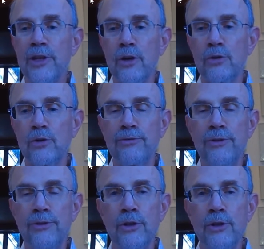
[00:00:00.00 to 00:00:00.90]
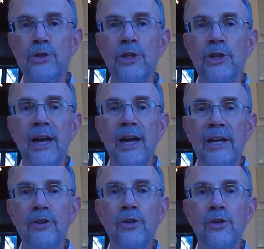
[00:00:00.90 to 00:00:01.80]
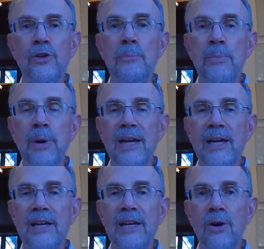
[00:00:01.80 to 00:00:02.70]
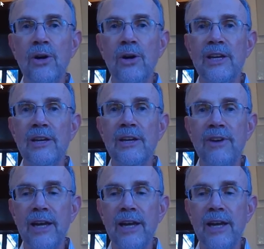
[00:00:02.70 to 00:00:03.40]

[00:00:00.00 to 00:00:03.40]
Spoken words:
found in those foods and to depend